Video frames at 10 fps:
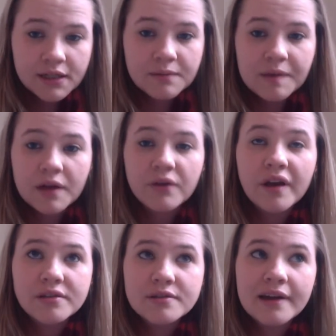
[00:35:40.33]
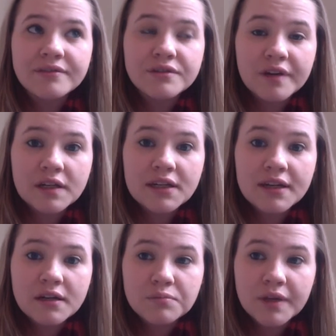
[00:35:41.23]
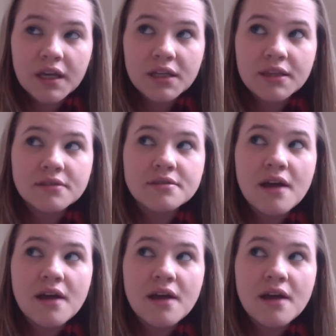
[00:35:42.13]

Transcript: I'm like, okay, so I have to find a knitted blanket that